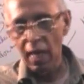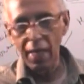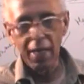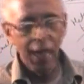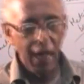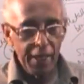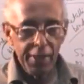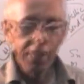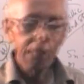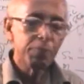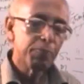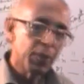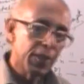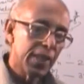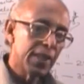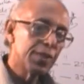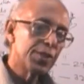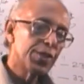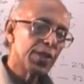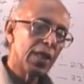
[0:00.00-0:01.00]
And ionic
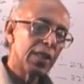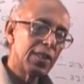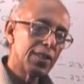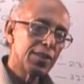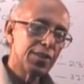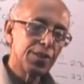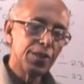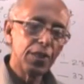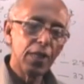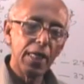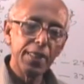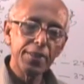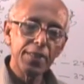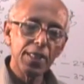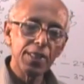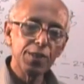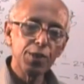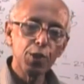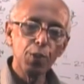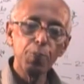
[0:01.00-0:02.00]
potential is
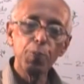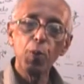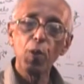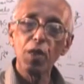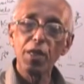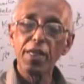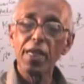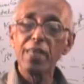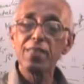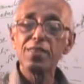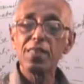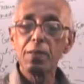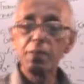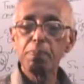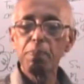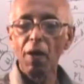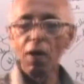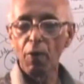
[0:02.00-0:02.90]
related to polarizing